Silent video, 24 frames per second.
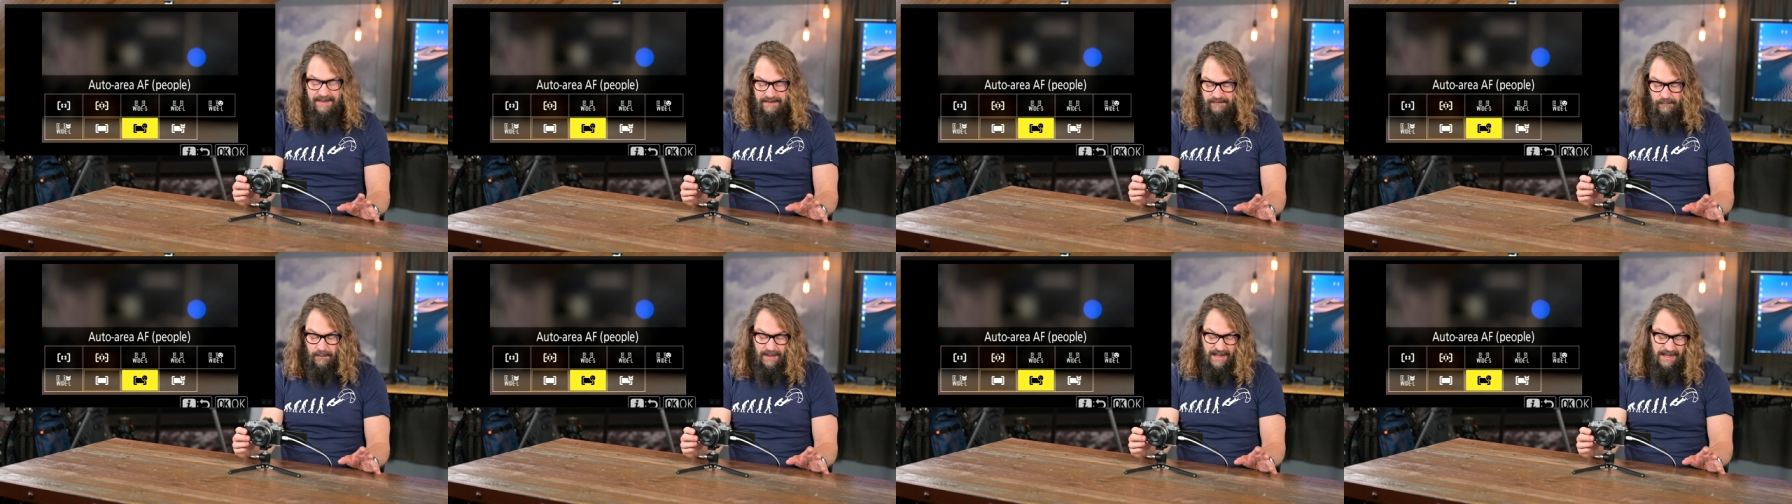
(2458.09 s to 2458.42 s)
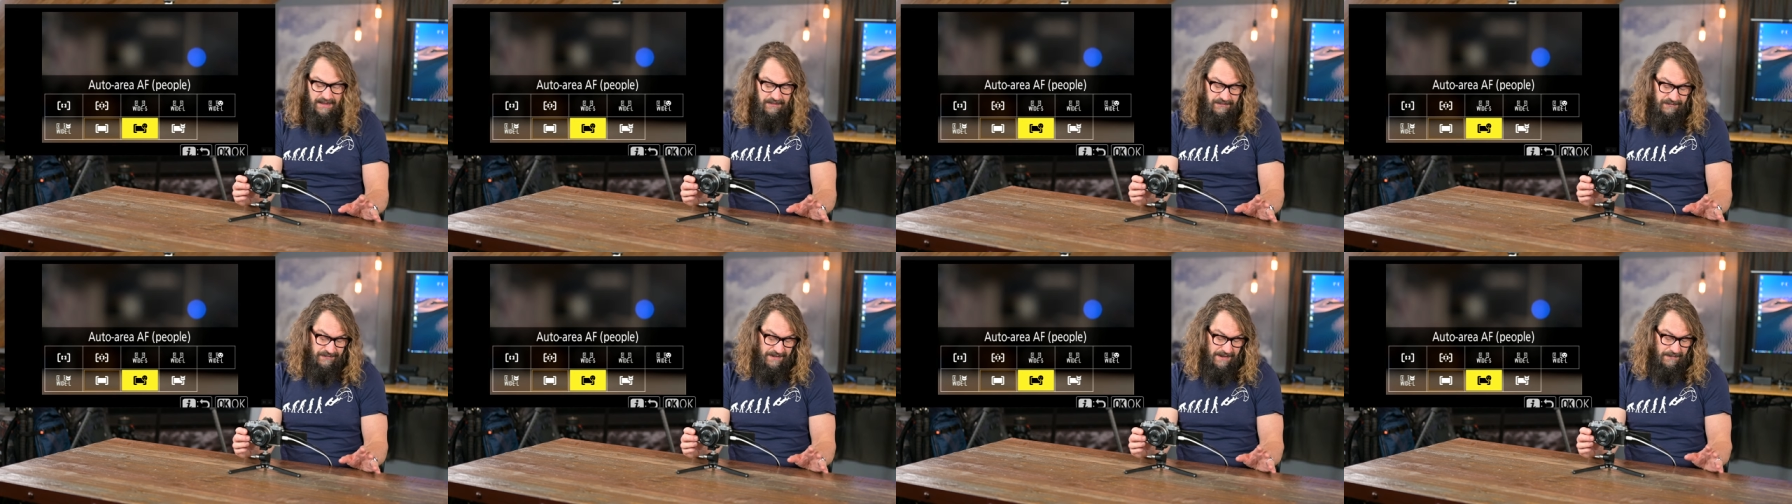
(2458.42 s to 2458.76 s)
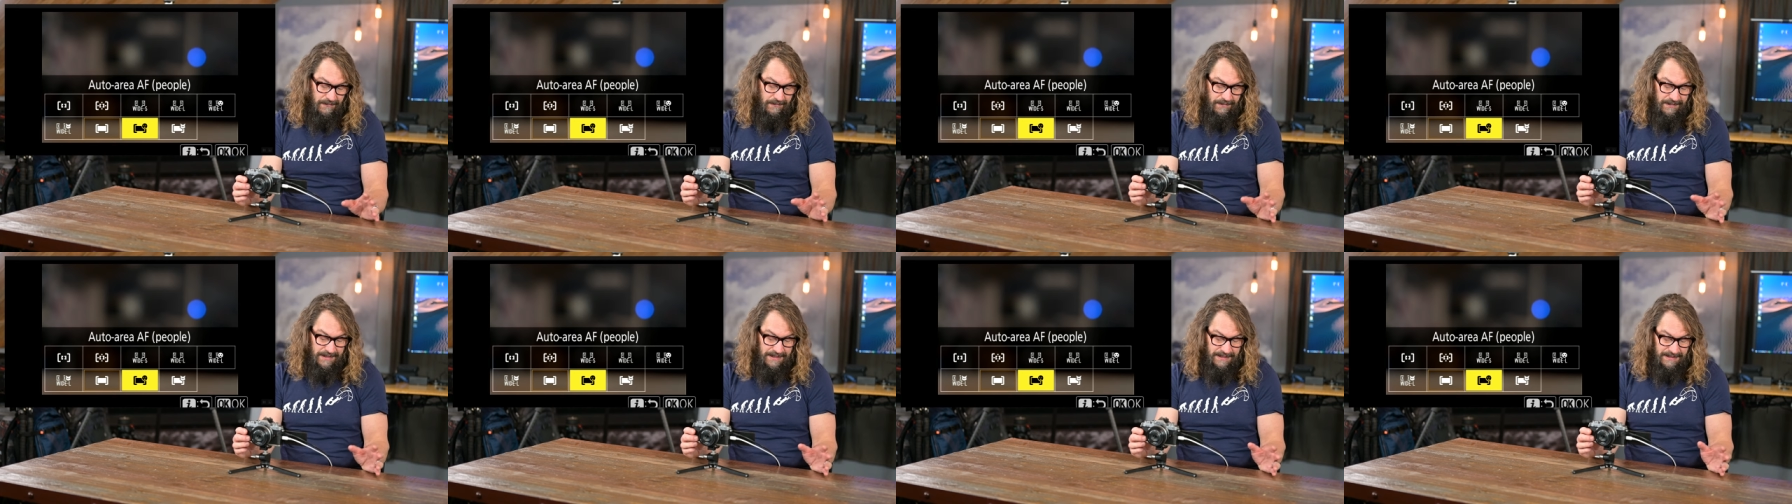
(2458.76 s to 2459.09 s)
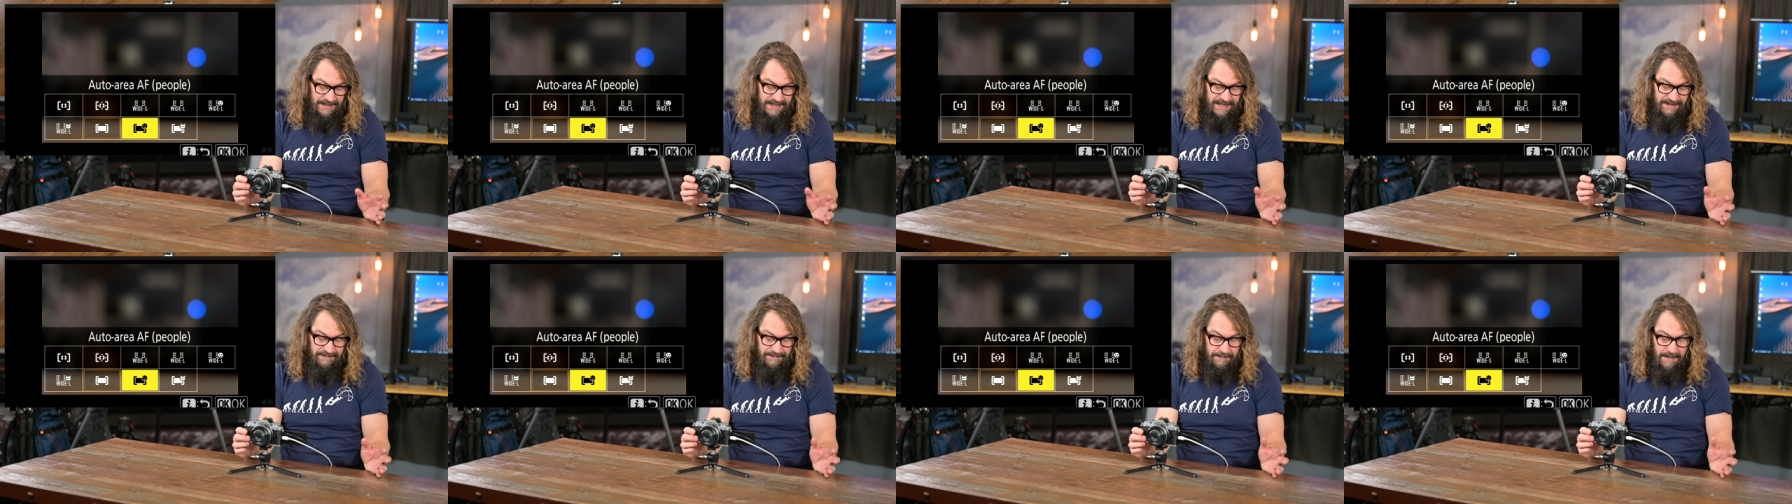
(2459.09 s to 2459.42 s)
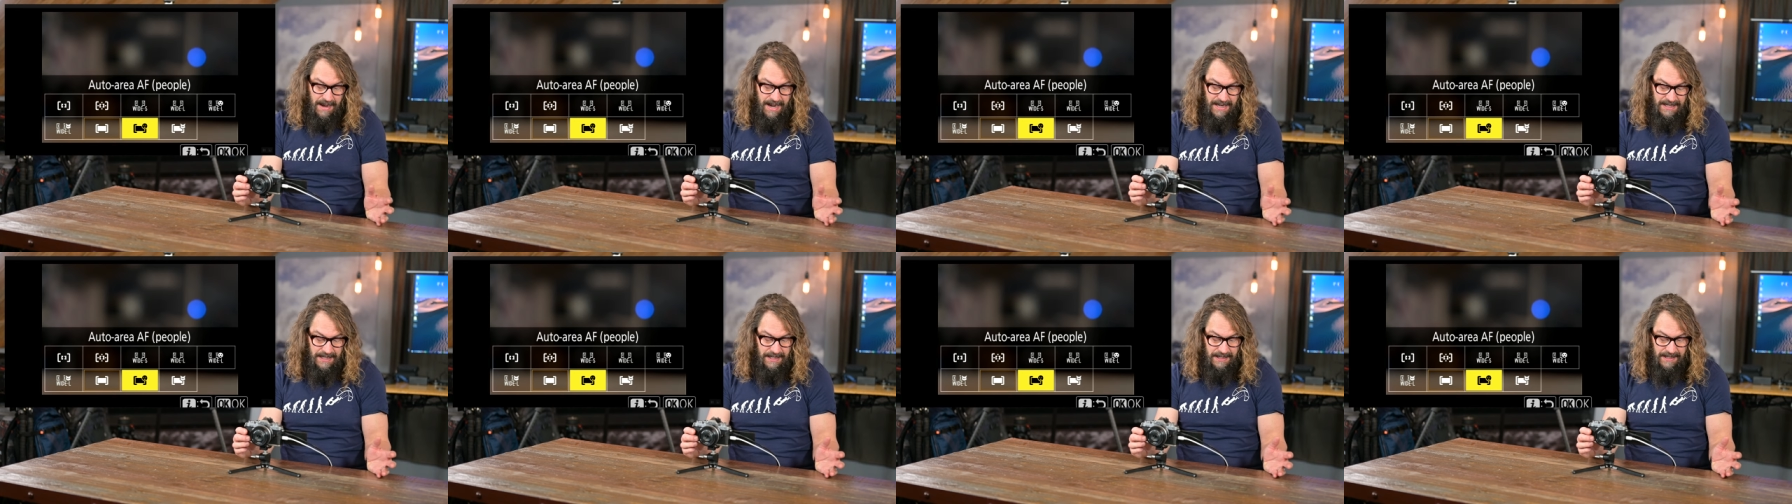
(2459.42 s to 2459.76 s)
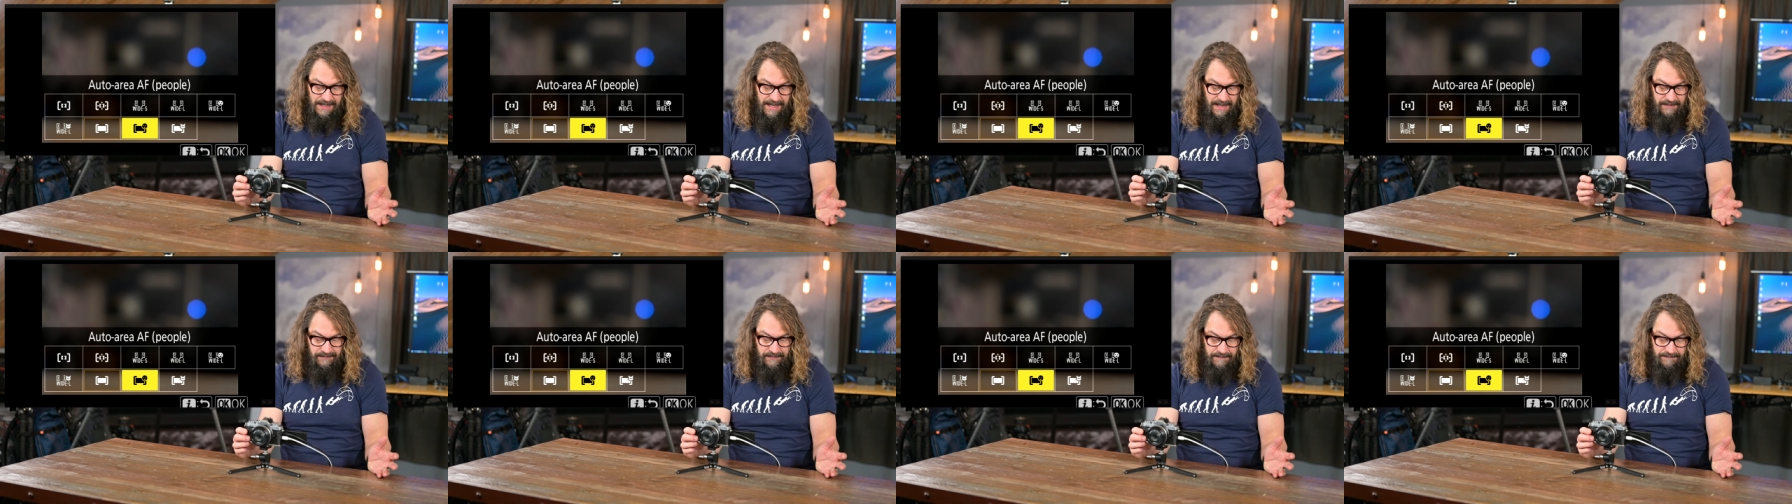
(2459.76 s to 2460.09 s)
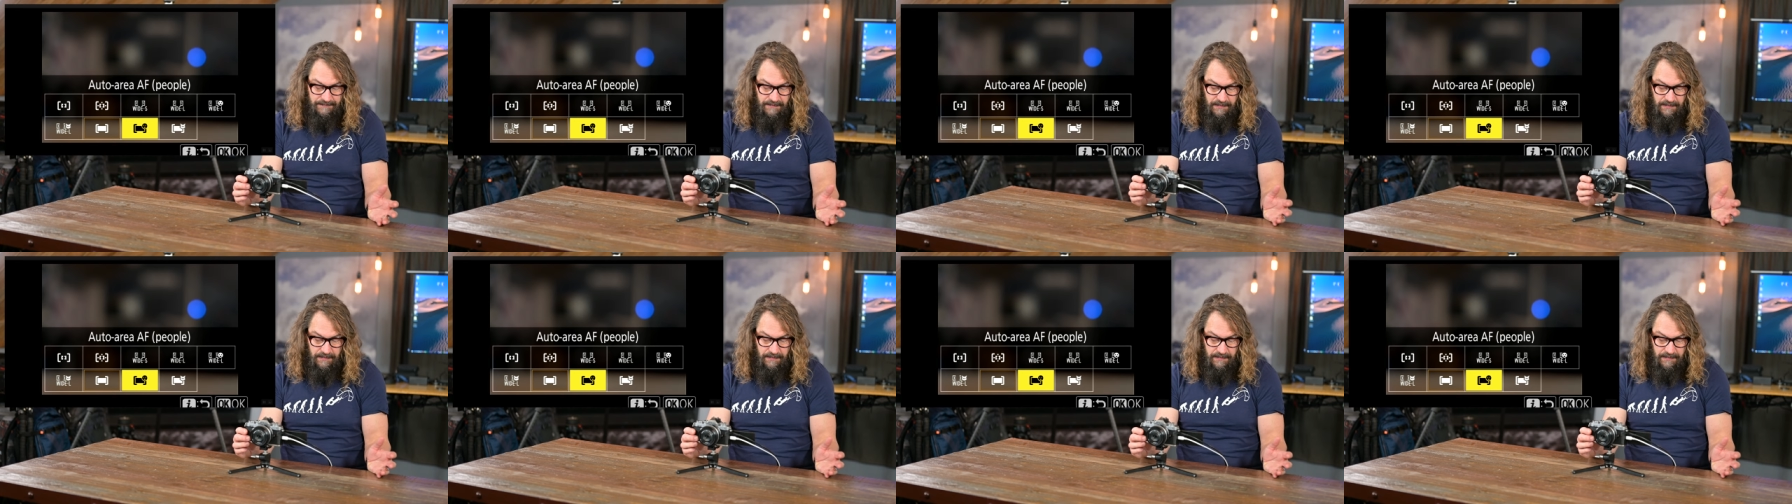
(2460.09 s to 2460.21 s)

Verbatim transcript: That's what I generally leave mine in in case I'm